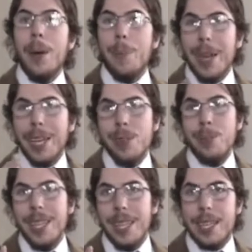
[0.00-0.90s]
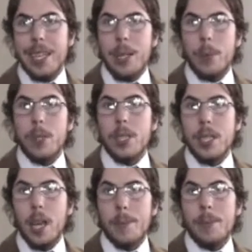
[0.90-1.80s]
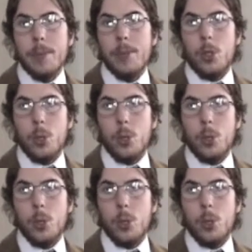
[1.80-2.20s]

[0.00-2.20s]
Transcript: Michael Mietlicki was the optimum